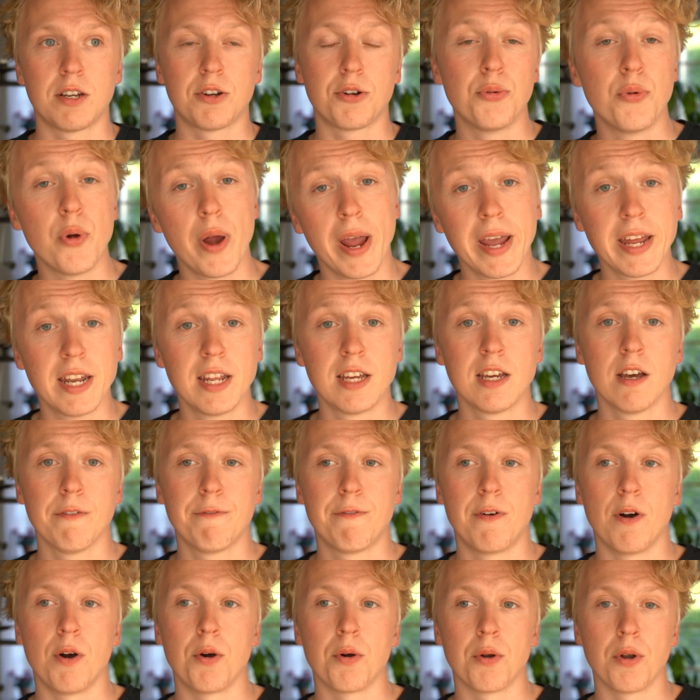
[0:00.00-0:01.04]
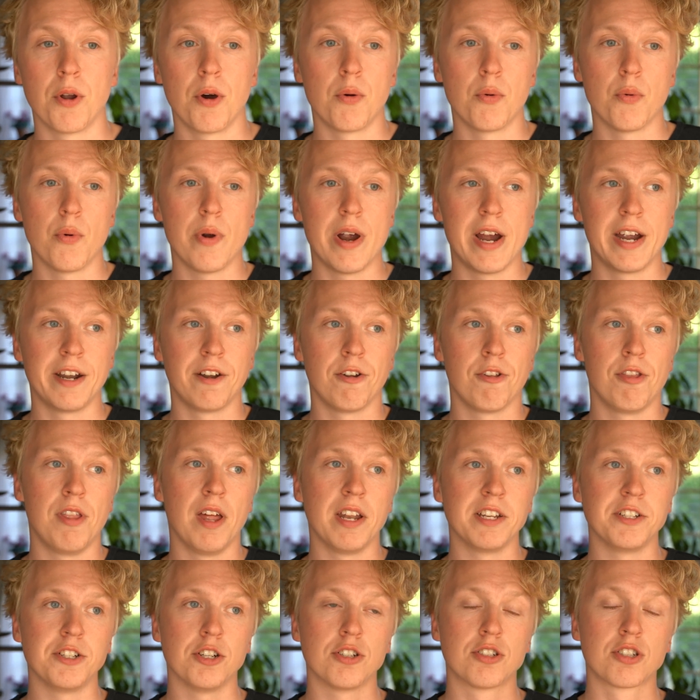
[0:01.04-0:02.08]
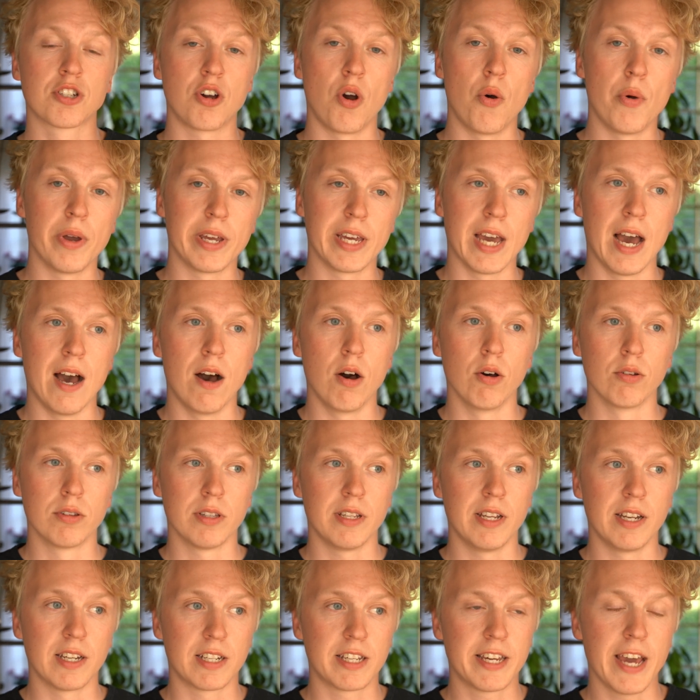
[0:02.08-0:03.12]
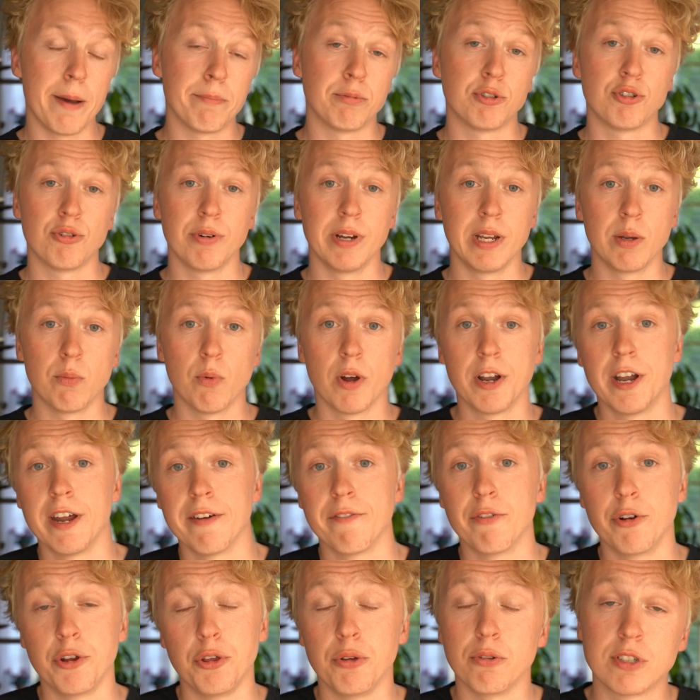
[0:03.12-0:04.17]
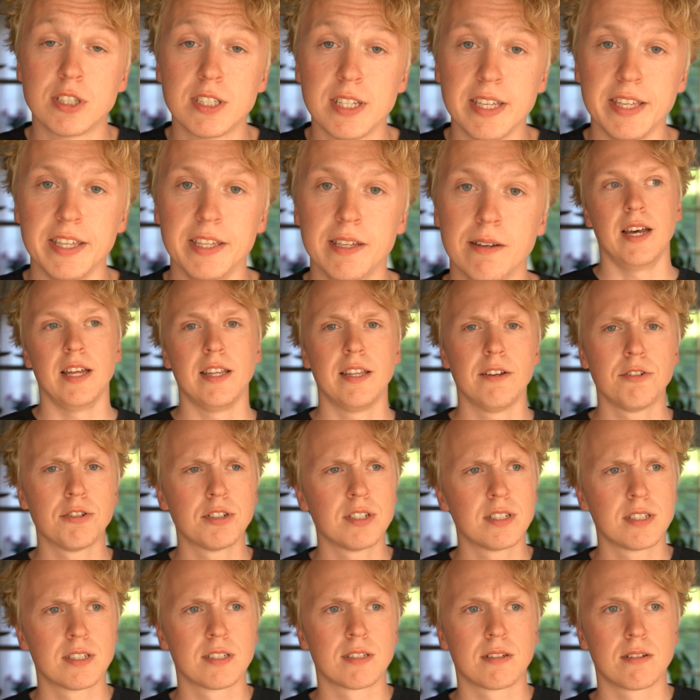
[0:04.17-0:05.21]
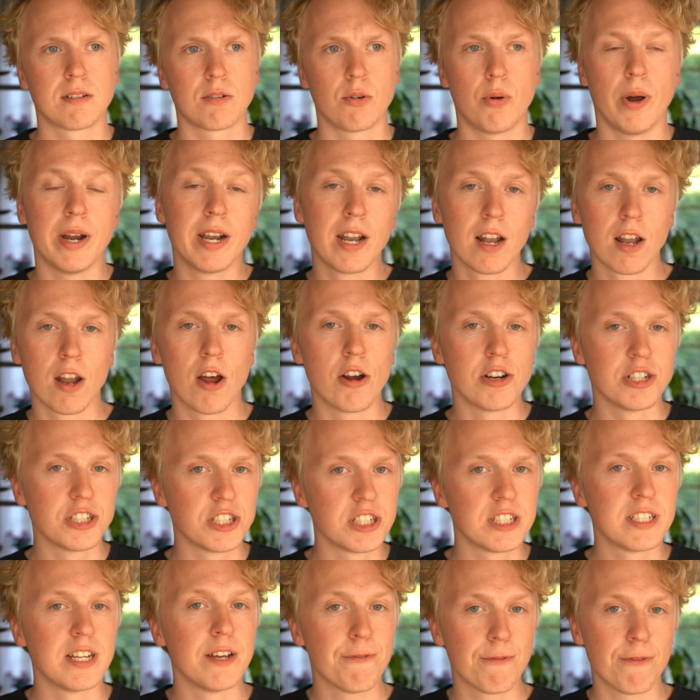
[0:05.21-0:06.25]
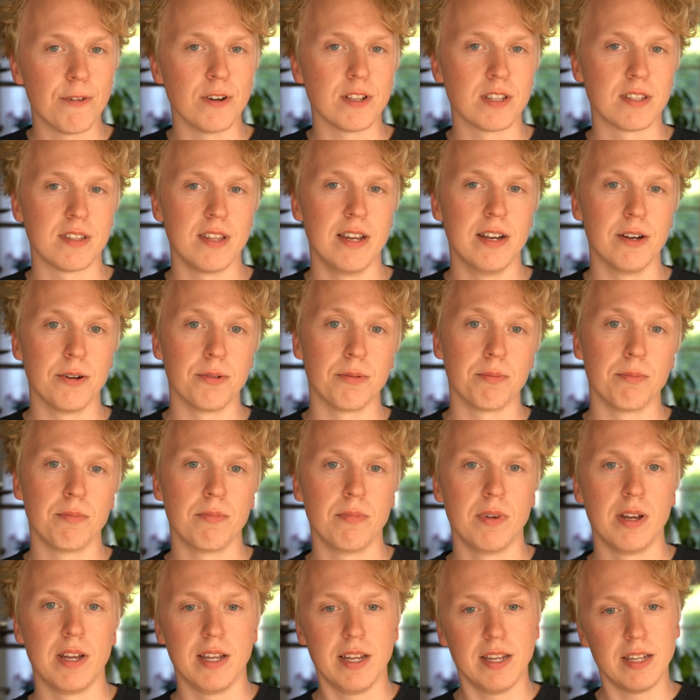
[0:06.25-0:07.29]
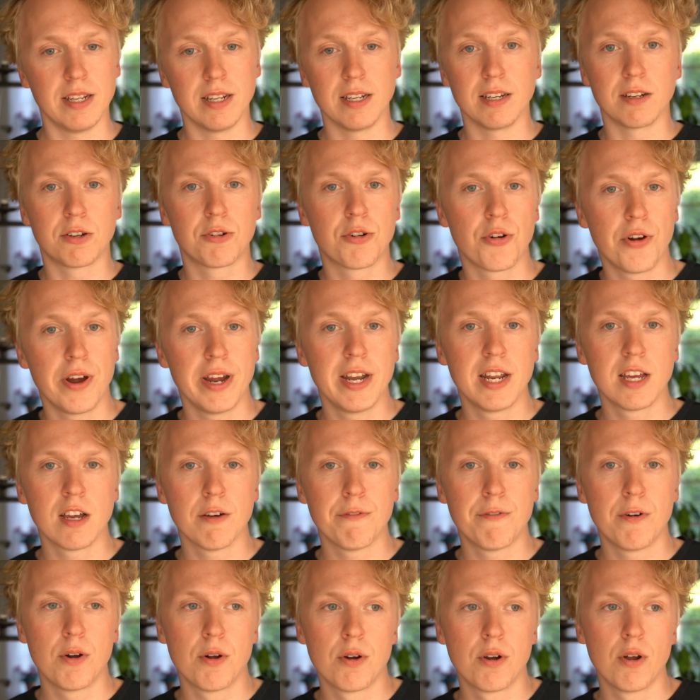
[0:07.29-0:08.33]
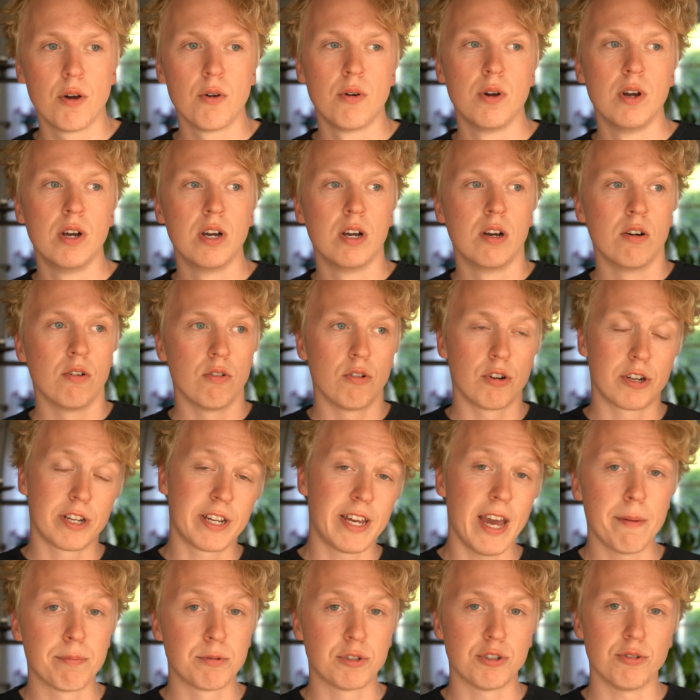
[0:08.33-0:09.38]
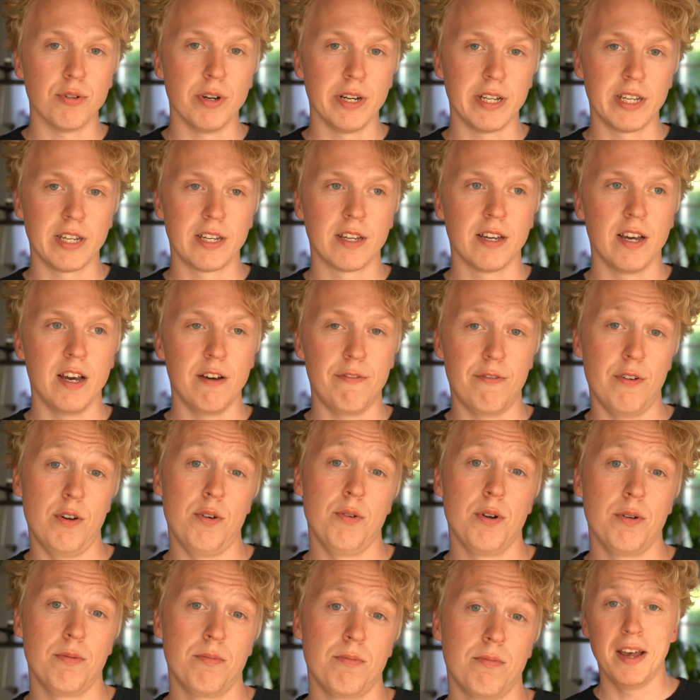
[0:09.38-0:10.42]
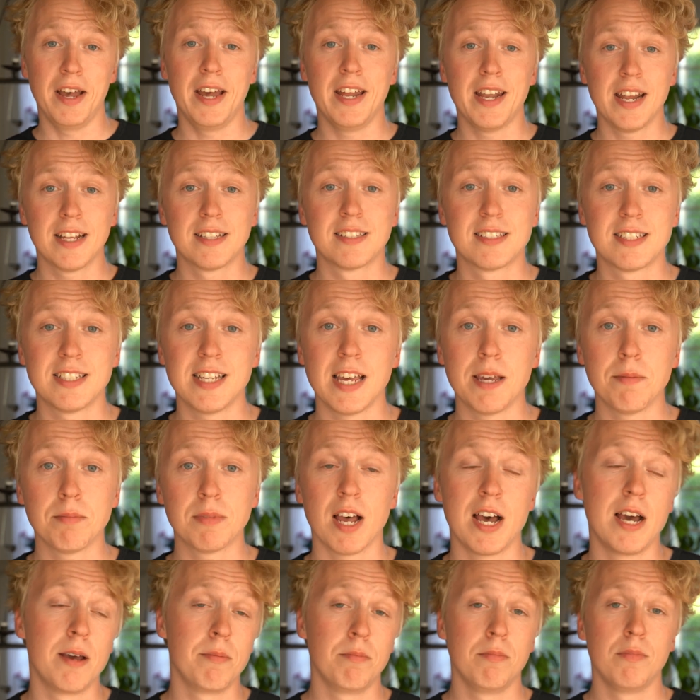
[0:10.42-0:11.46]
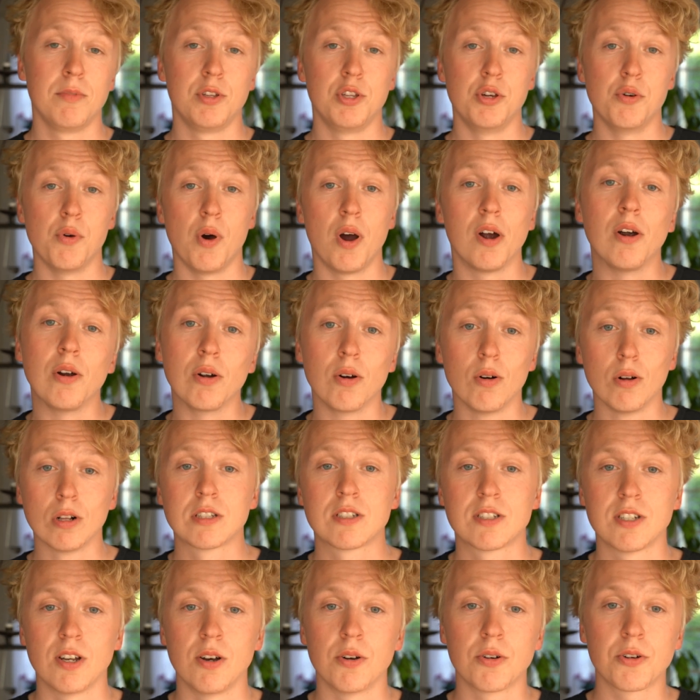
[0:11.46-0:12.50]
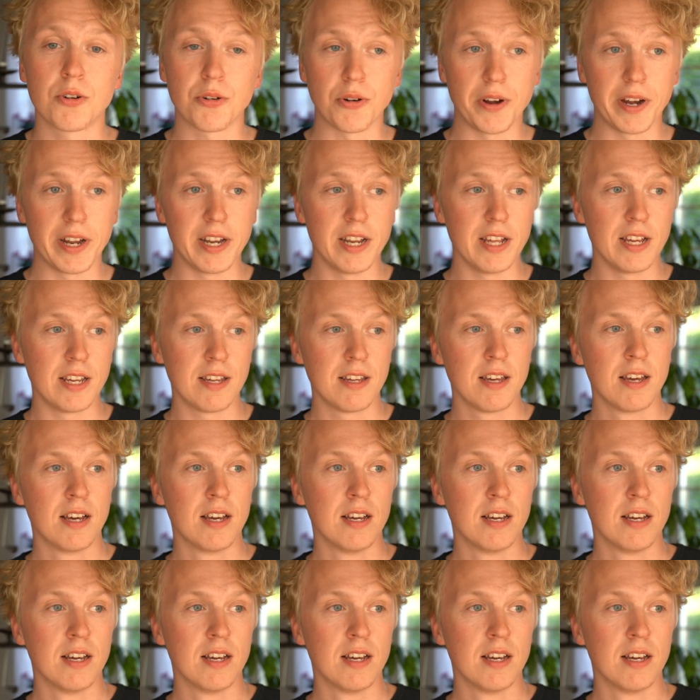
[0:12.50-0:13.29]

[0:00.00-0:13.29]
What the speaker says: creating a photo rather than just going out and capturing whatever you see. And there's quite a large difference there in creating a photo or capturing a photo. And at the same time, you are also creating